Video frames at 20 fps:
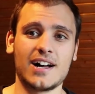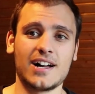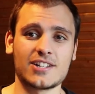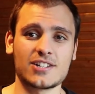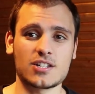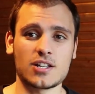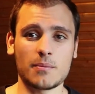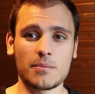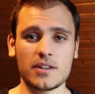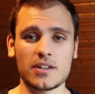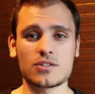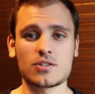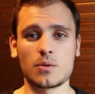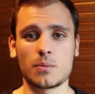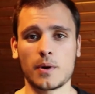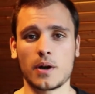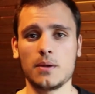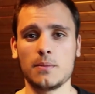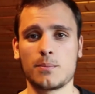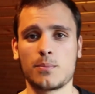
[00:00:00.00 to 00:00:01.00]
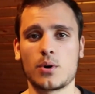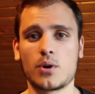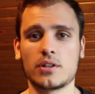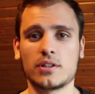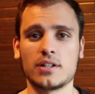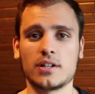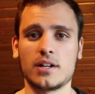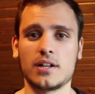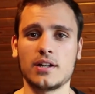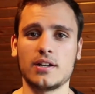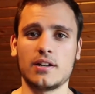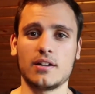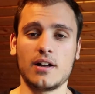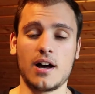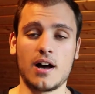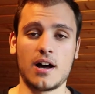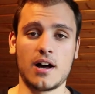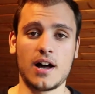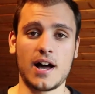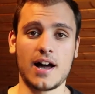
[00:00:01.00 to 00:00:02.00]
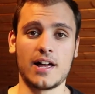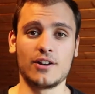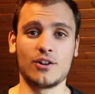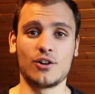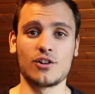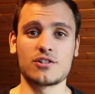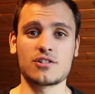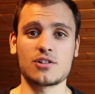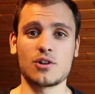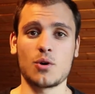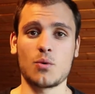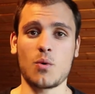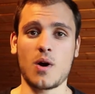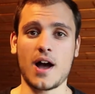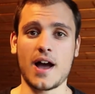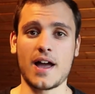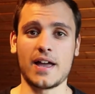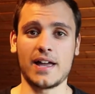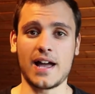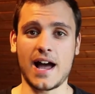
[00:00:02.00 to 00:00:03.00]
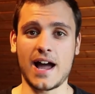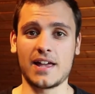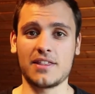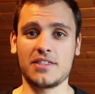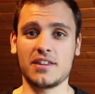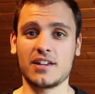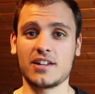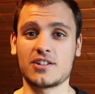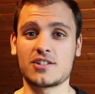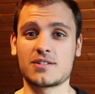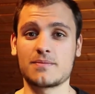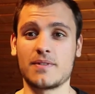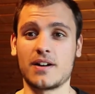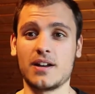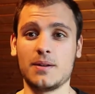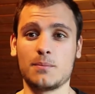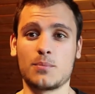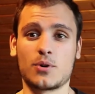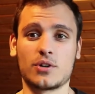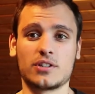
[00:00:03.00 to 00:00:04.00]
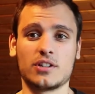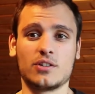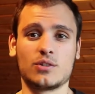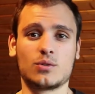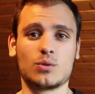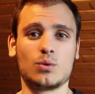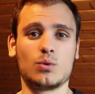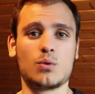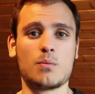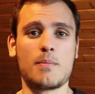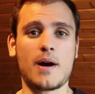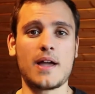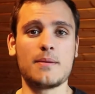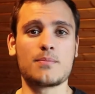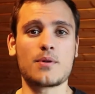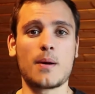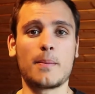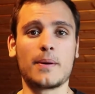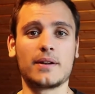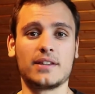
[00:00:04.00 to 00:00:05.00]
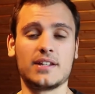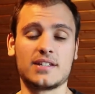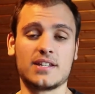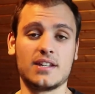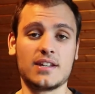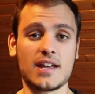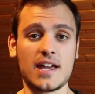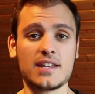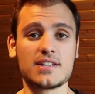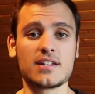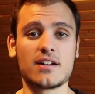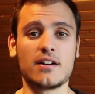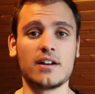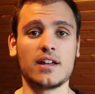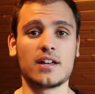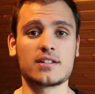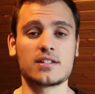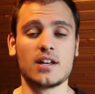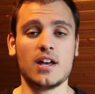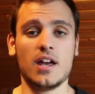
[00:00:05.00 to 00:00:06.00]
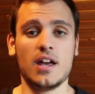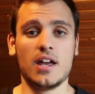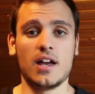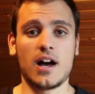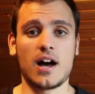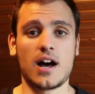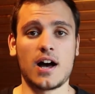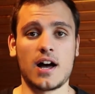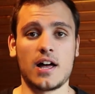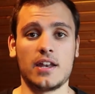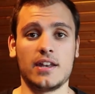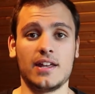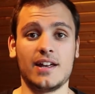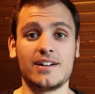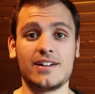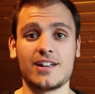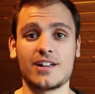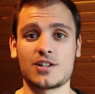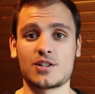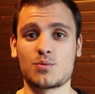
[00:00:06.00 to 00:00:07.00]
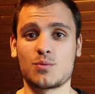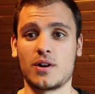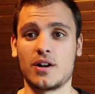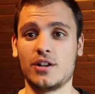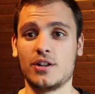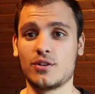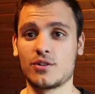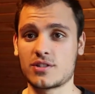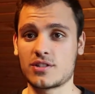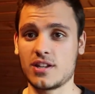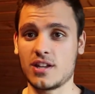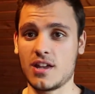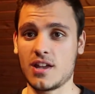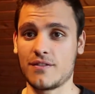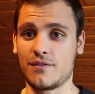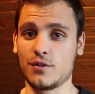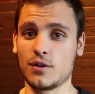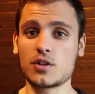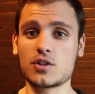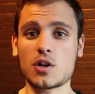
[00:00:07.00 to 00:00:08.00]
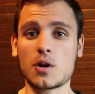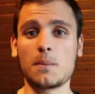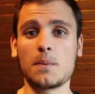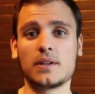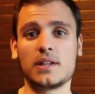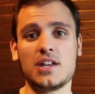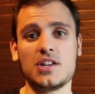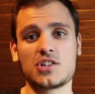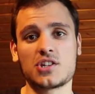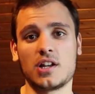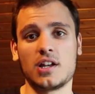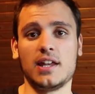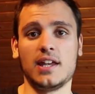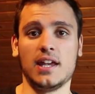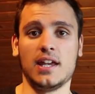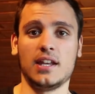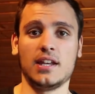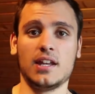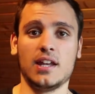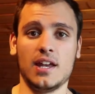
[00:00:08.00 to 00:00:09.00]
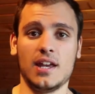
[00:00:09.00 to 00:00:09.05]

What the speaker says: Something super important and also why I think it's very important to buy properties in nice areas and areas where you see future potential in